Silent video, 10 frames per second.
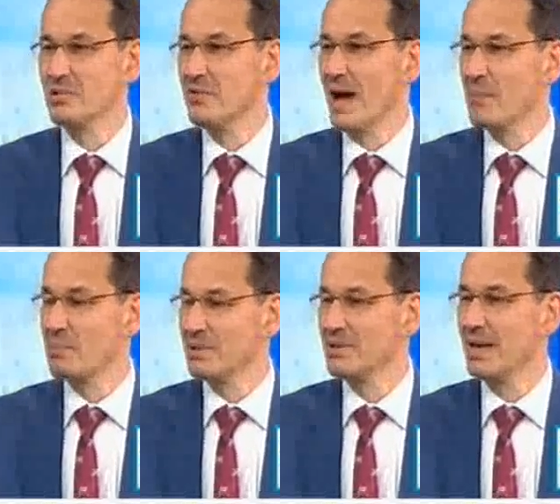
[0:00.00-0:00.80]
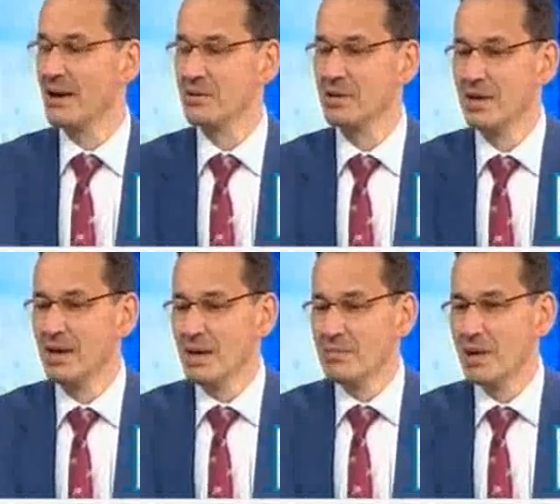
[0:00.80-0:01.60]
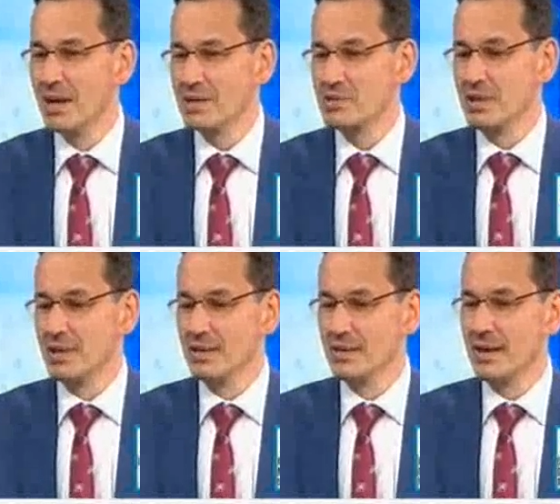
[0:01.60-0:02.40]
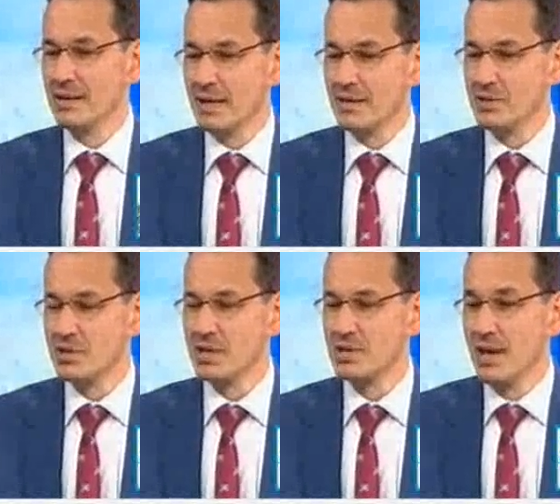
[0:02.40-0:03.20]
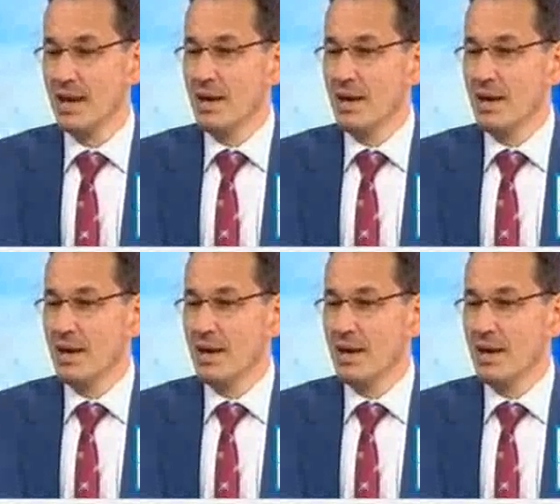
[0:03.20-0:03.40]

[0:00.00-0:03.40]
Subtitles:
move up and down, but actually nothing changed.